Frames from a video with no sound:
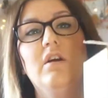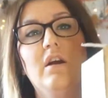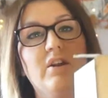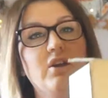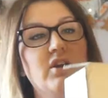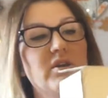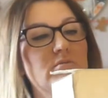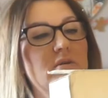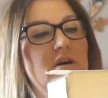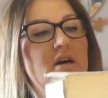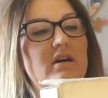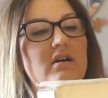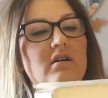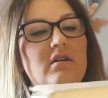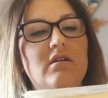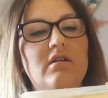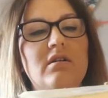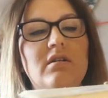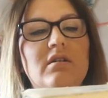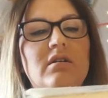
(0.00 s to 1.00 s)
A Neewer
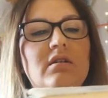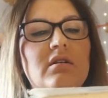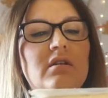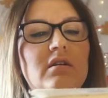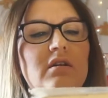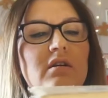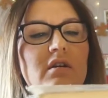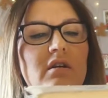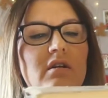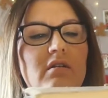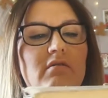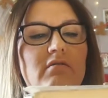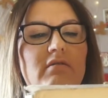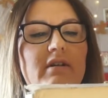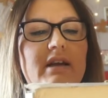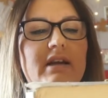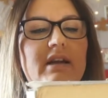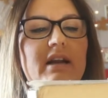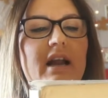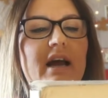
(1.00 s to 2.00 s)

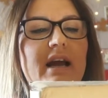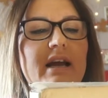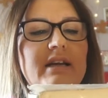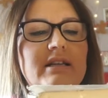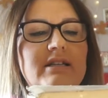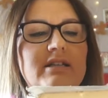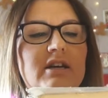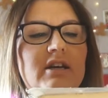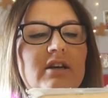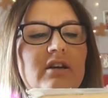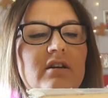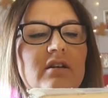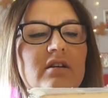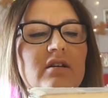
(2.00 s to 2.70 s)
ring light,